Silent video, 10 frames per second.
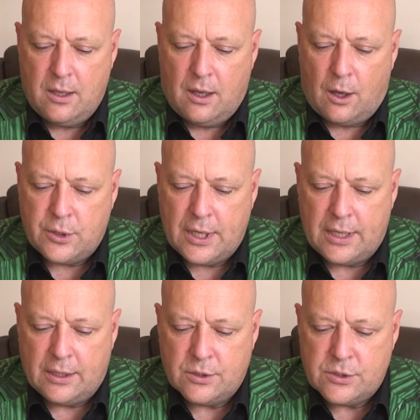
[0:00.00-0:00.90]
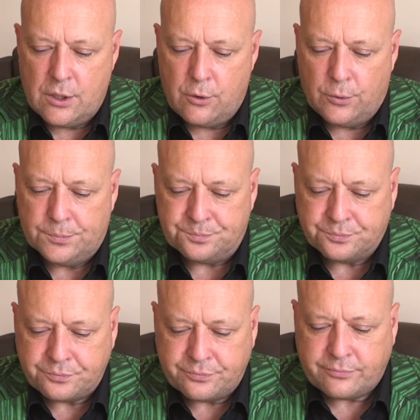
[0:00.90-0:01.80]
Okay, so
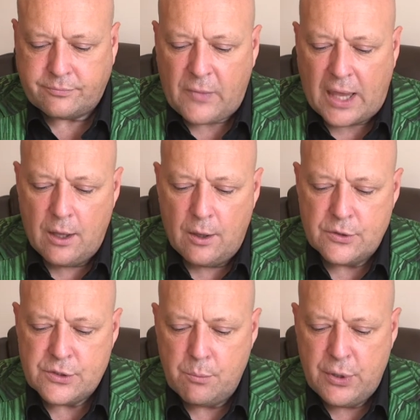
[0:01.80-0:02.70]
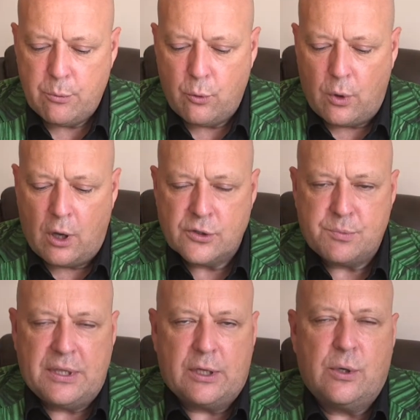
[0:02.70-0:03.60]
some people ask
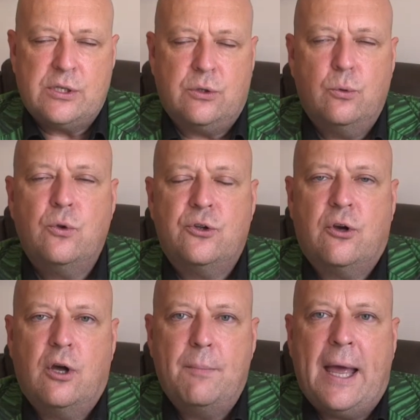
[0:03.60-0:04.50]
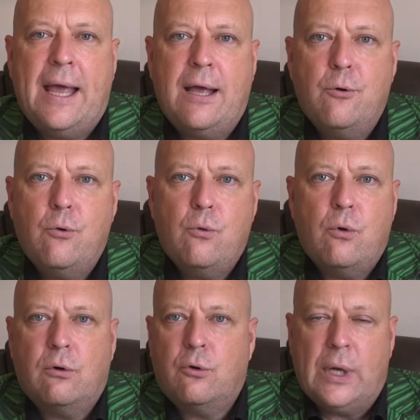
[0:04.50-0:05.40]
me the question all the time:
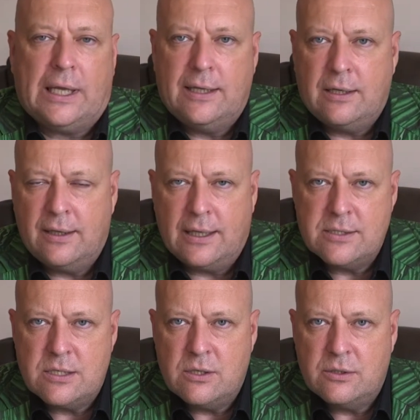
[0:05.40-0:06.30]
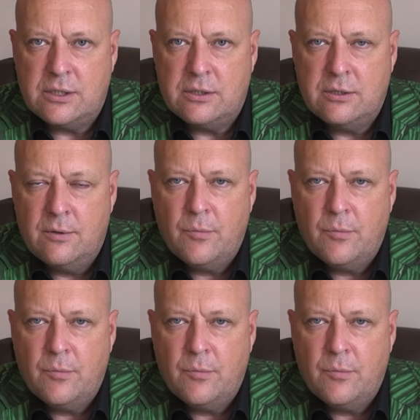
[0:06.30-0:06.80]
how quickly can I get started?